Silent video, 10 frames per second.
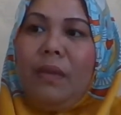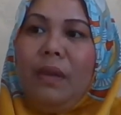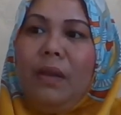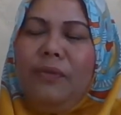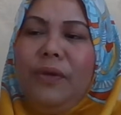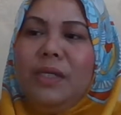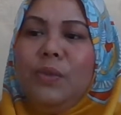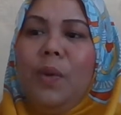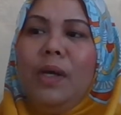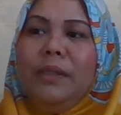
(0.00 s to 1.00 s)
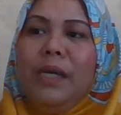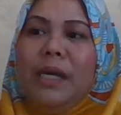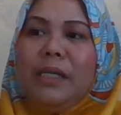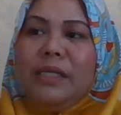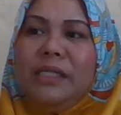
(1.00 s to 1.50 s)
the first one,
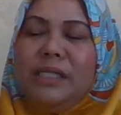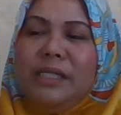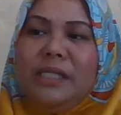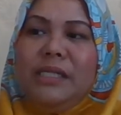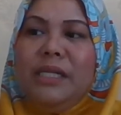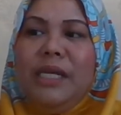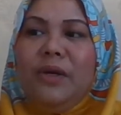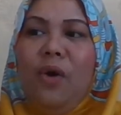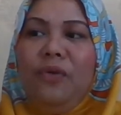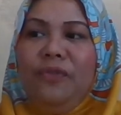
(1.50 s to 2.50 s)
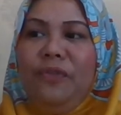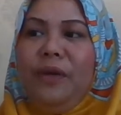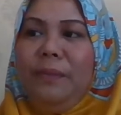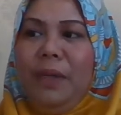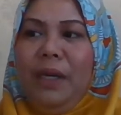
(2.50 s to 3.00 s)
consistently
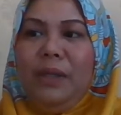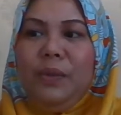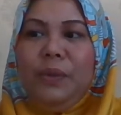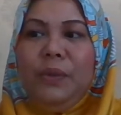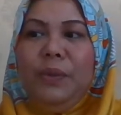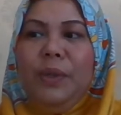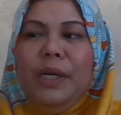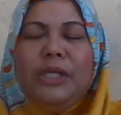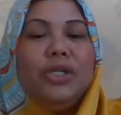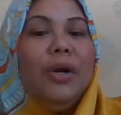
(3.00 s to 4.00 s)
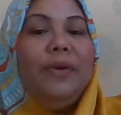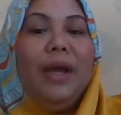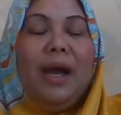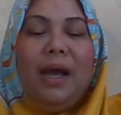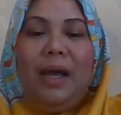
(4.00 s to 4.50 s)
confirming to
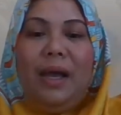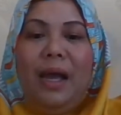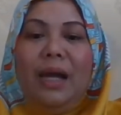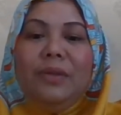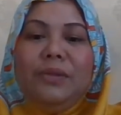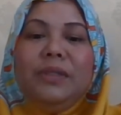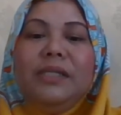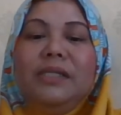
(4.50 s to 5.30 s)
Sharia. How to